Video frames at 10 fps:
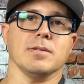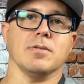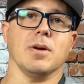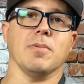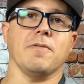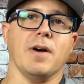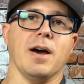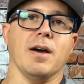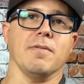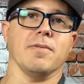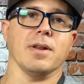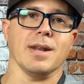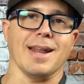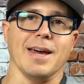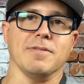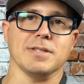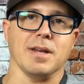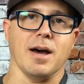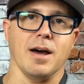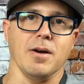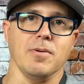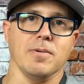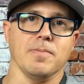So number 5, lifestyle.